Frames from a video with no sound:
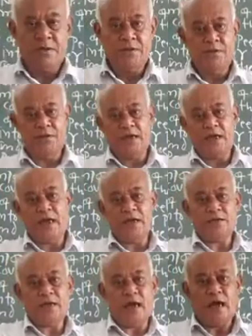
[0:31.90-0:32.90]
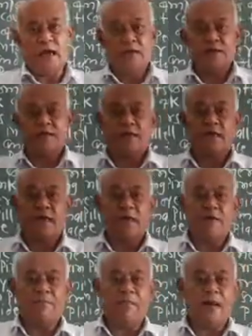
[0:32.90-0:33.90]
Cells are
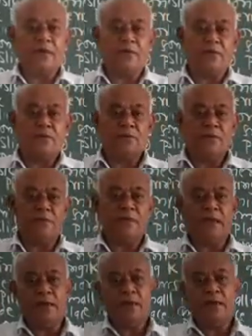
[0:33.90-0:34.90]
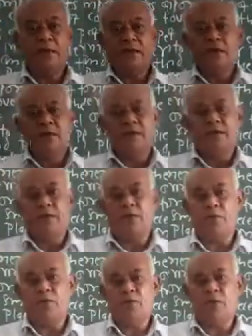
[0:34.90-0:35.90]
generally microscopic,
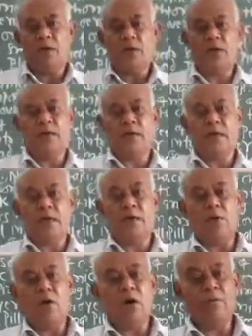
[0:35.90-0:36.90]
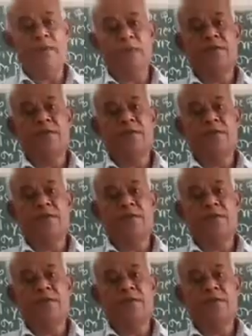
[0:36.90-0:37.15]
therefore it cannot be